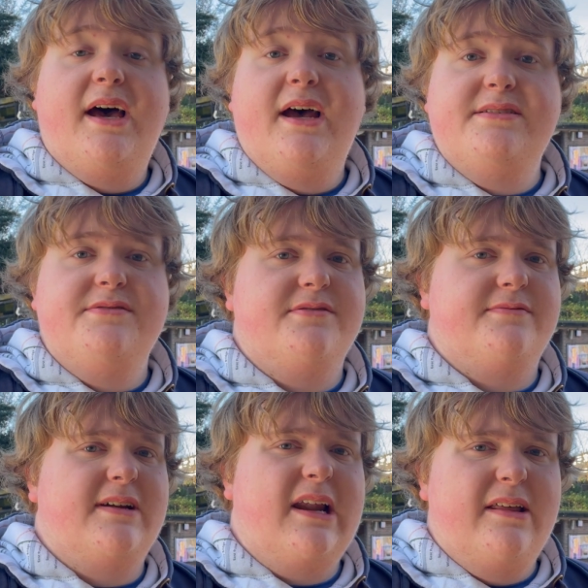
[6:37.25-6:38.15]
I do just
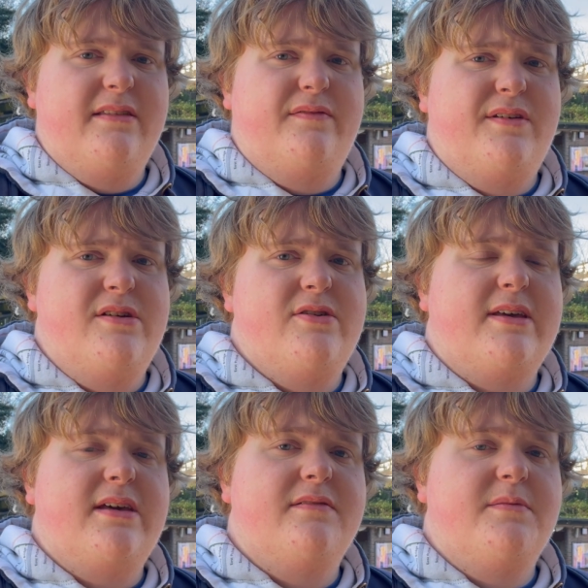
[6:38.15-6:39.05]
really like the view you
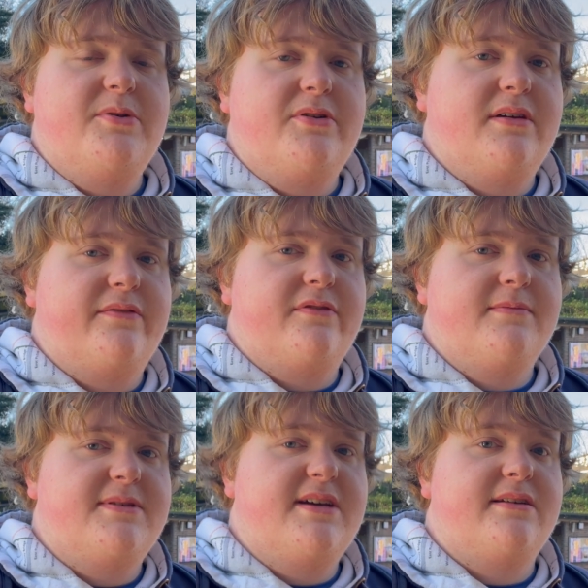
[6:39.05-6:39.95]
get of the building
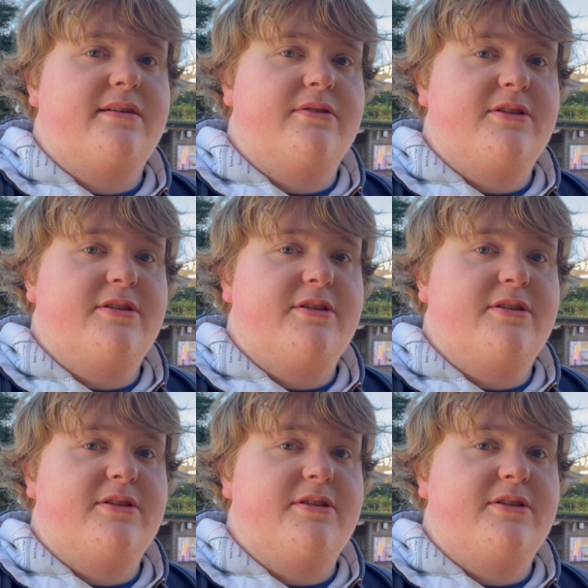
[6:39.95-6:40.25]
from down here on